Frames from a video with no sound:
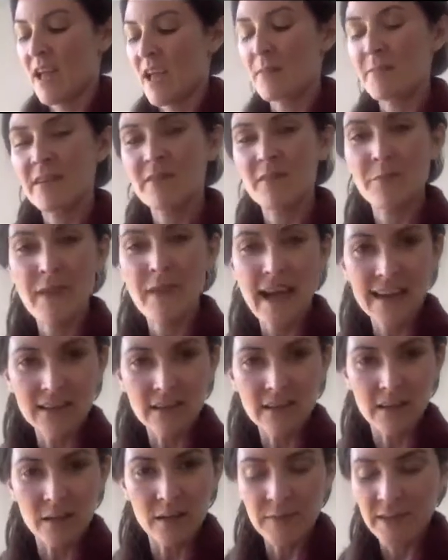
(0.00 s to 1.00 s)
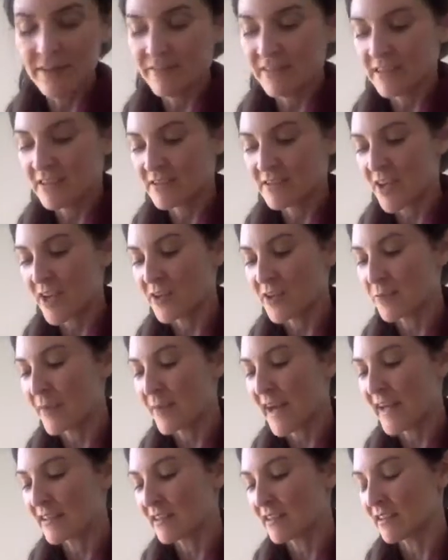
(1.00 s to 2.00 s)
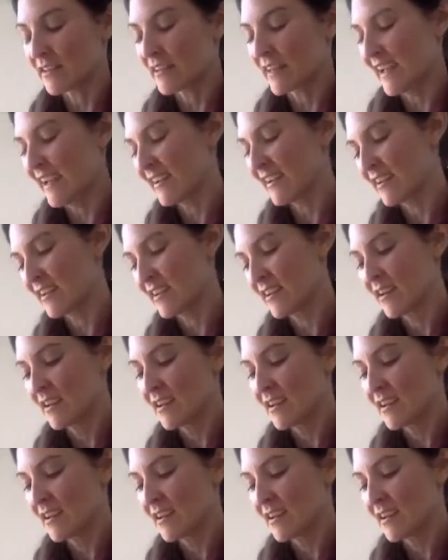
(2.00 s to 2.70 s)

a bit of a battle, a bit of an internal battle, like